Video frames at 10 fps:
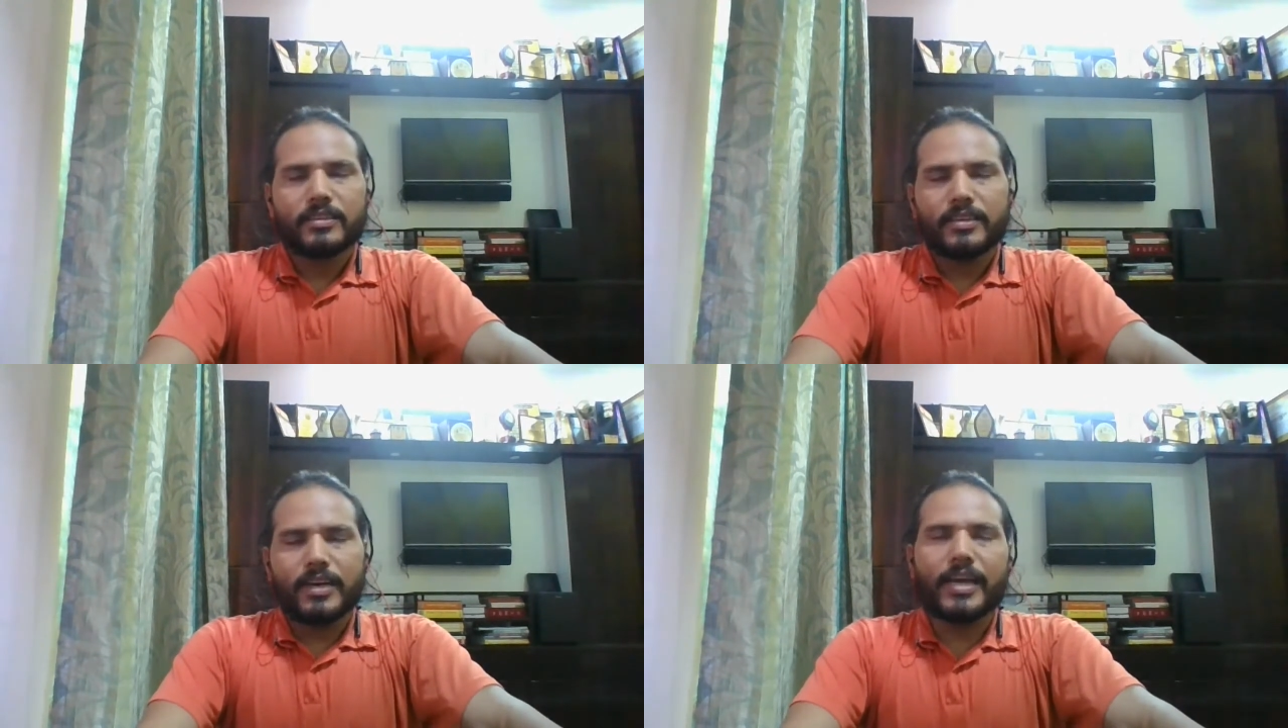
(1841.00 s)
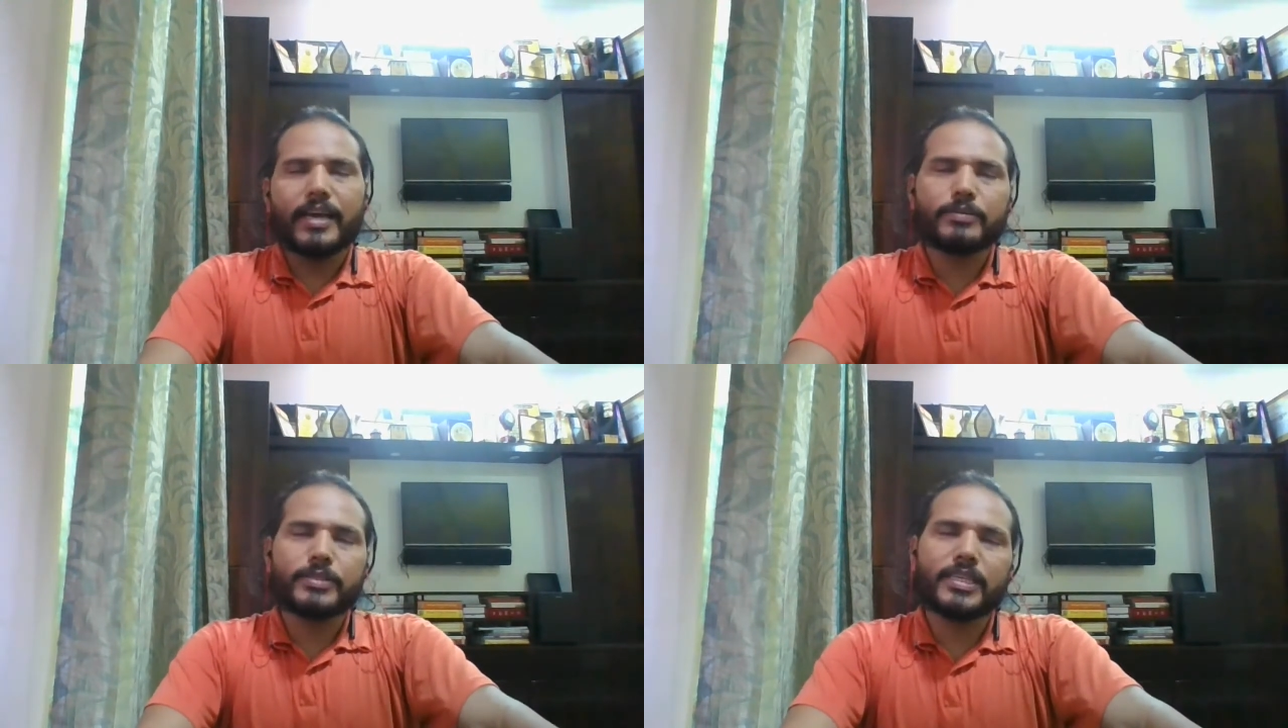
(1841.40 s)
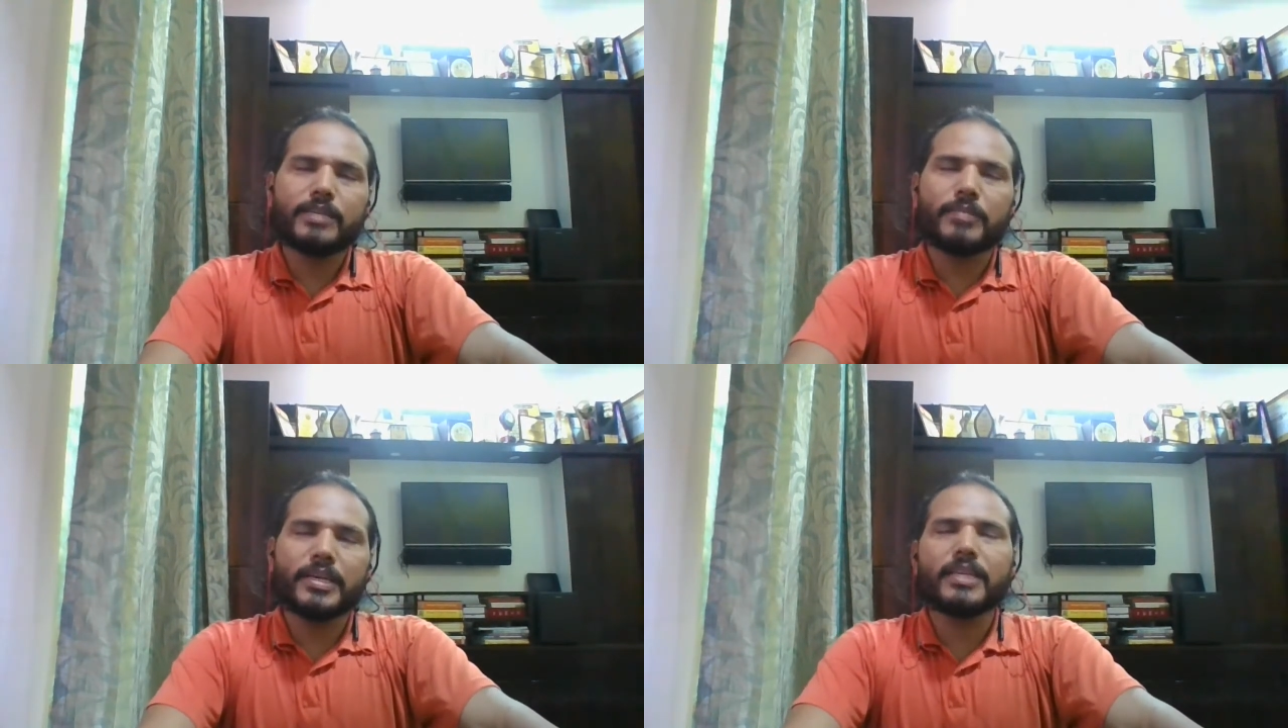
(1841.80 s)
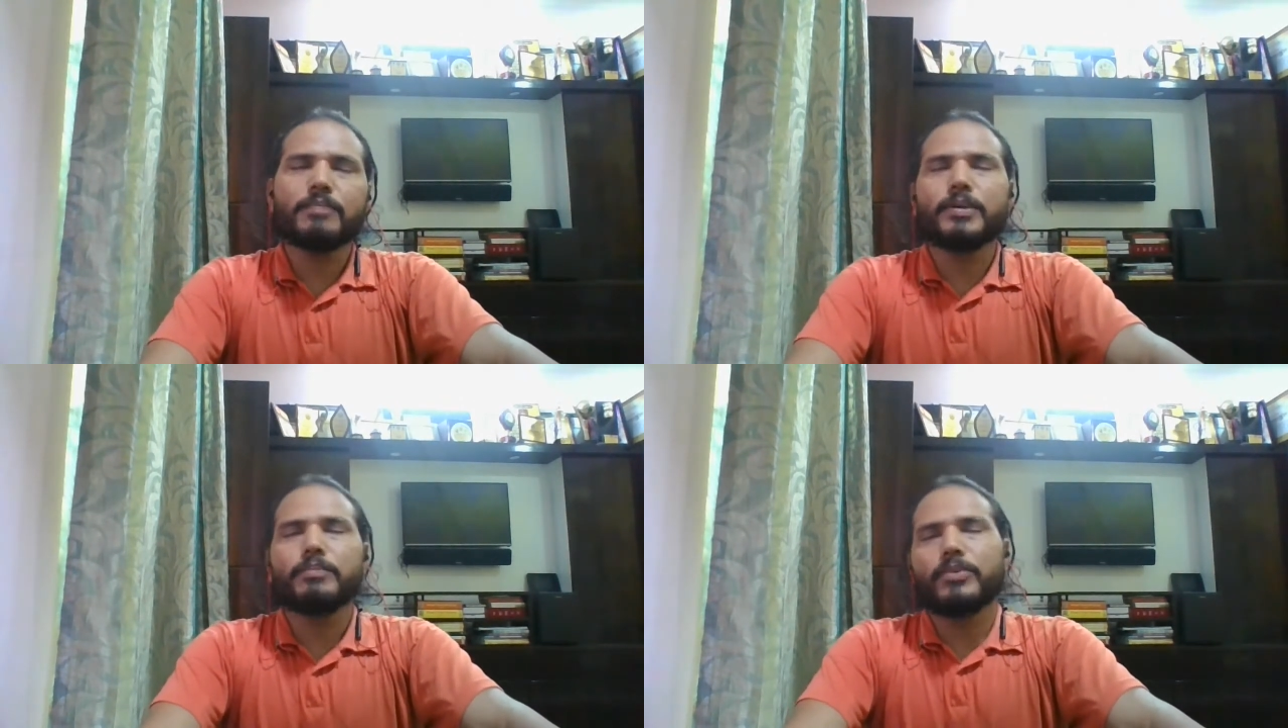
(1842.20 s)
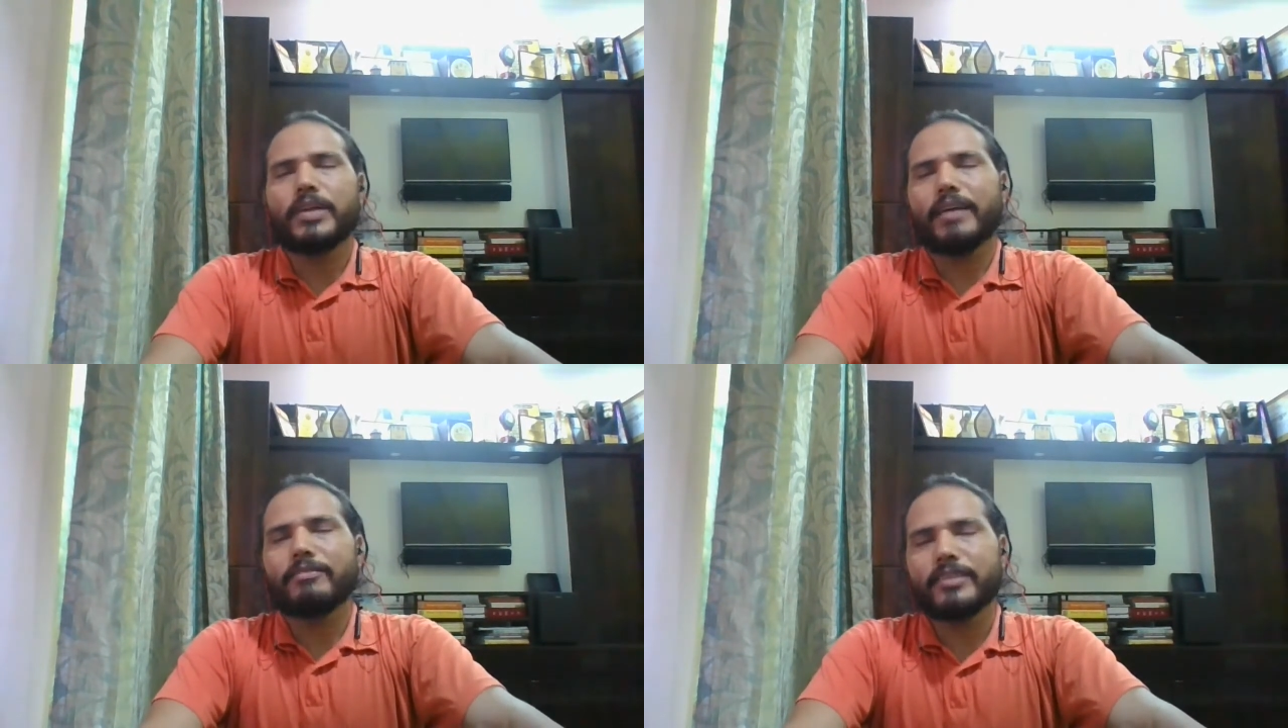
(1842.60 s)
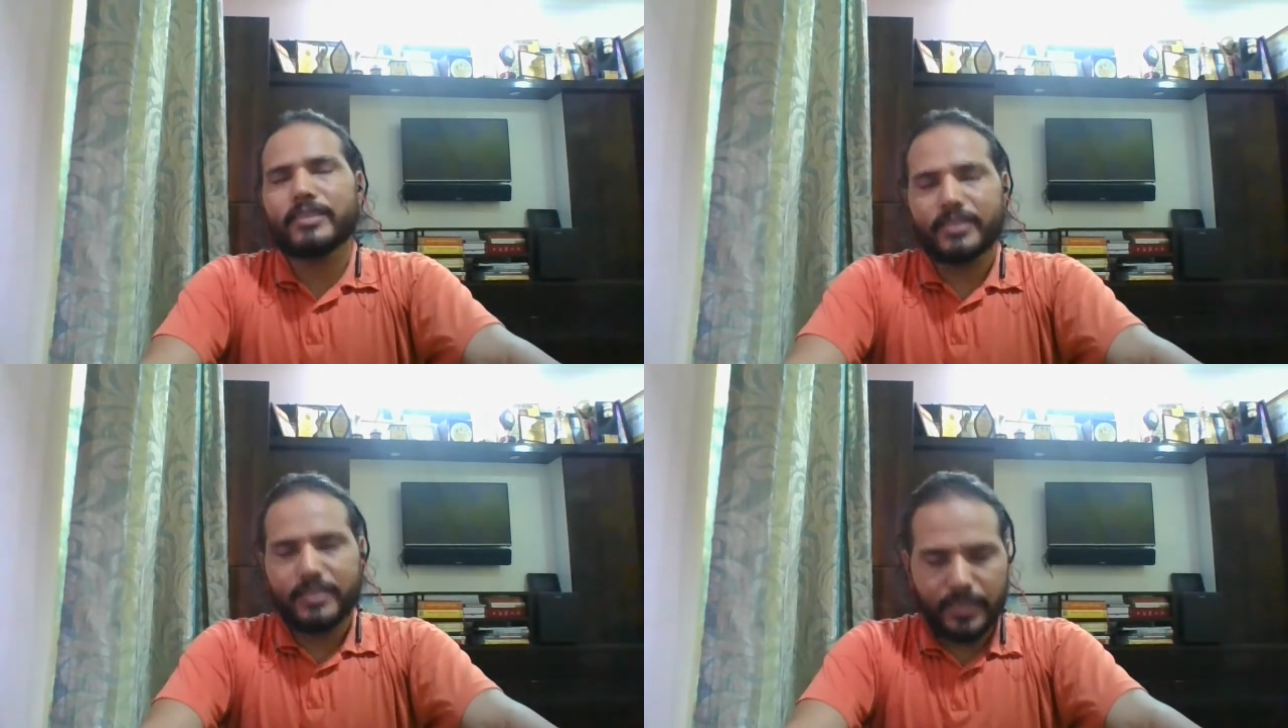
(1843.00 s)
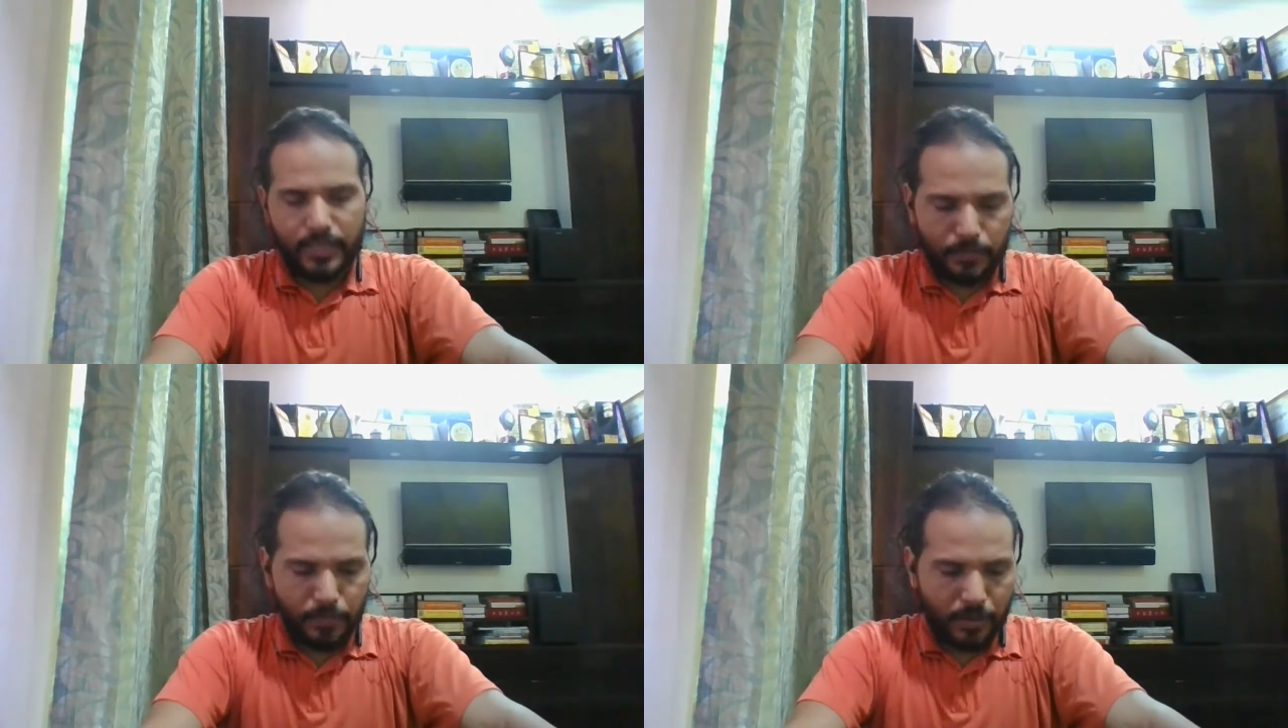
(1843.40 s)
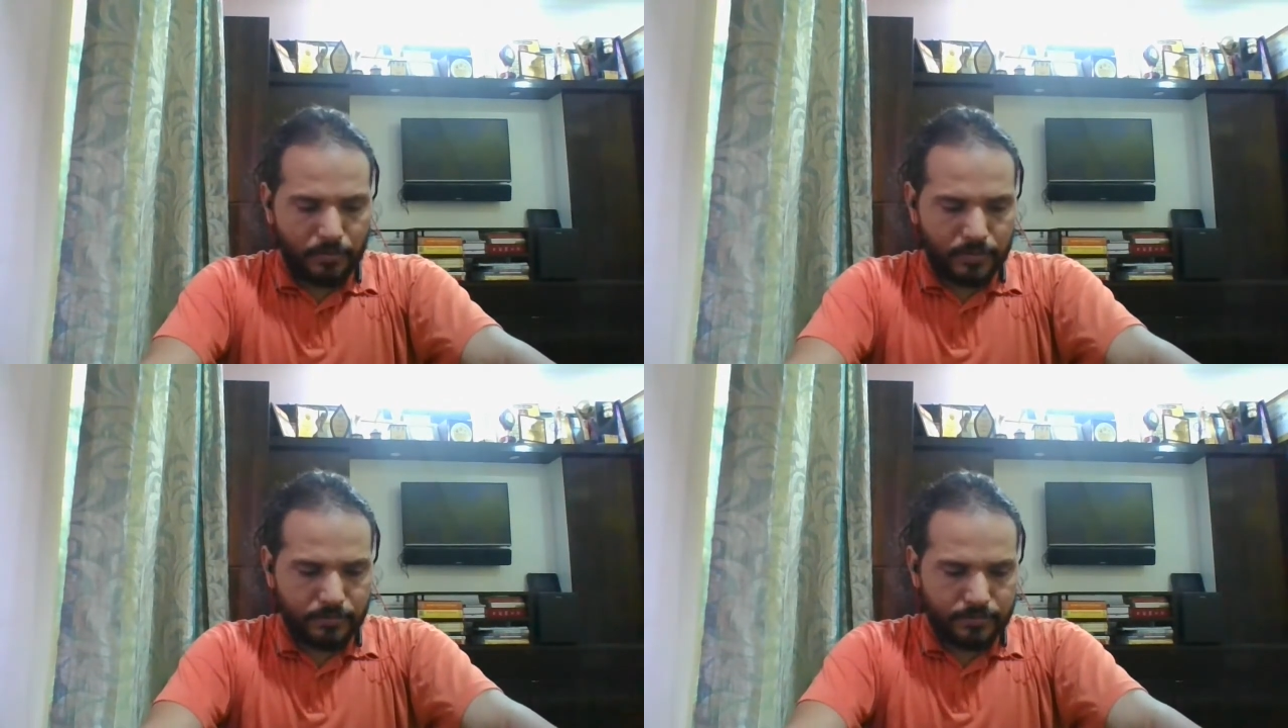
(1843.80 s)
I have seen many people having ear problem,